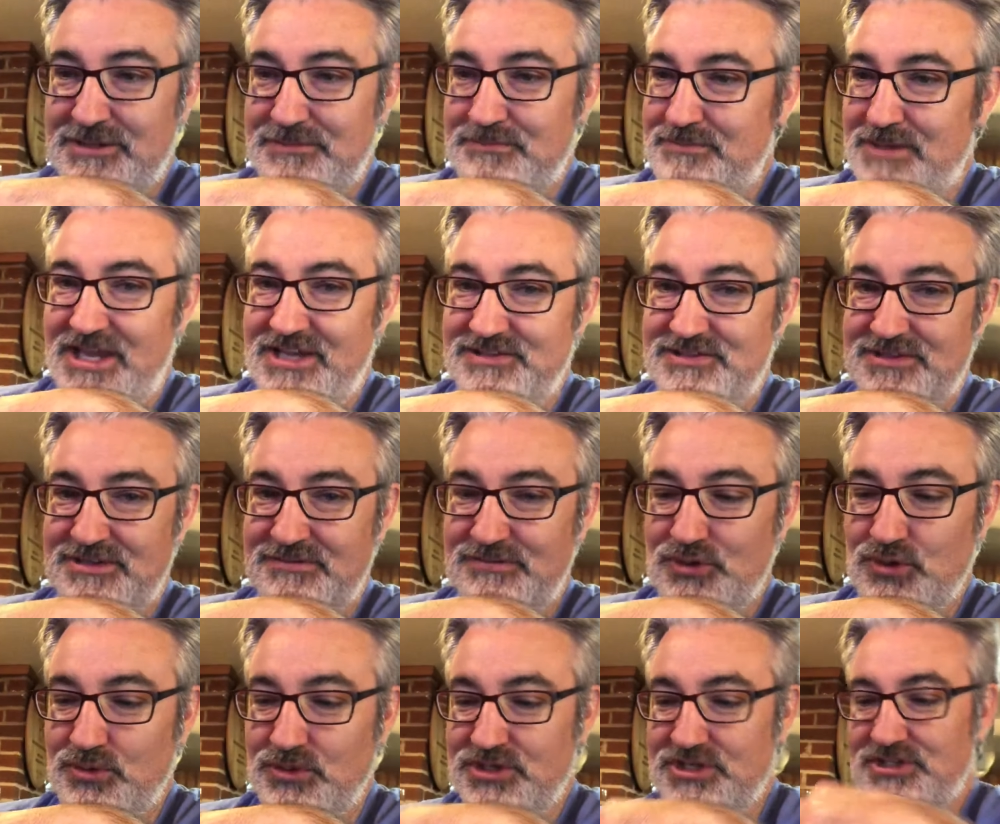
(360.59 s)
best,
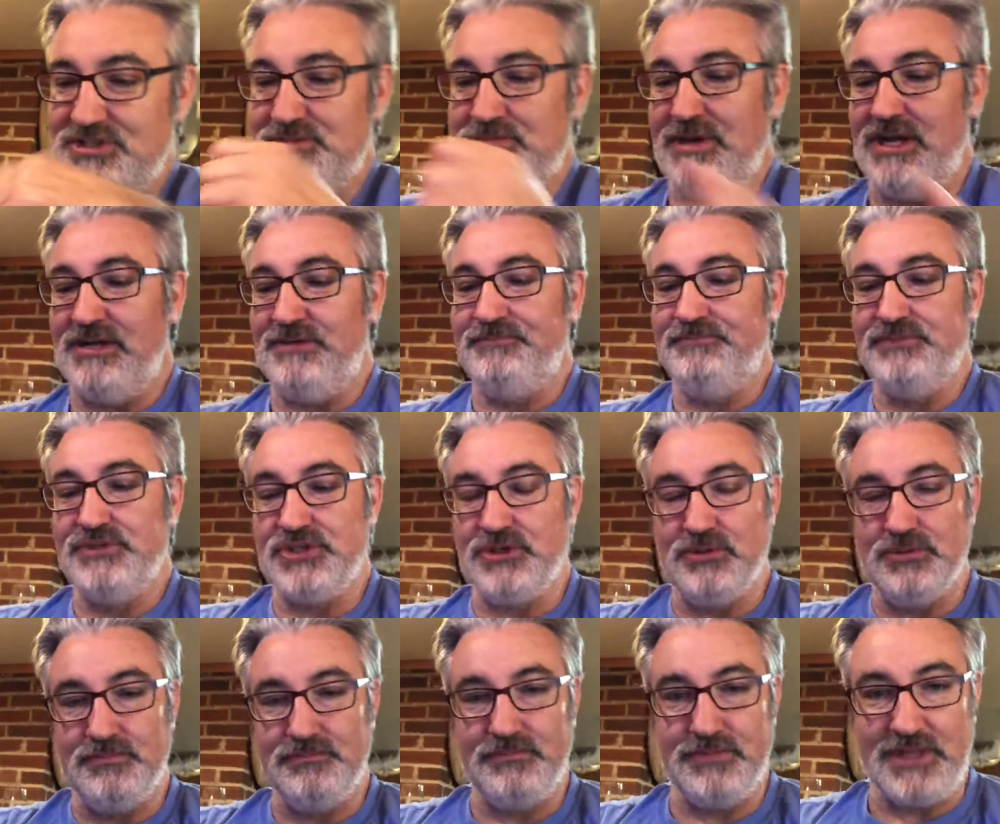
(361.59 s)
gorgeous smell.
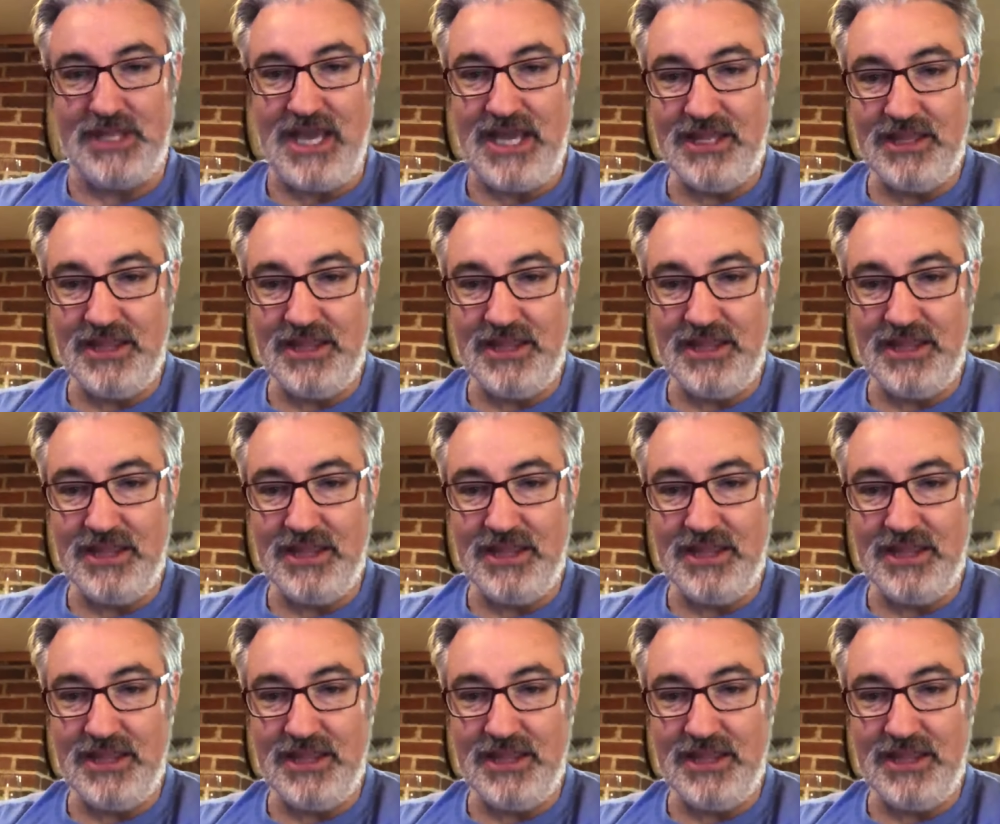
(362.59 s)
So that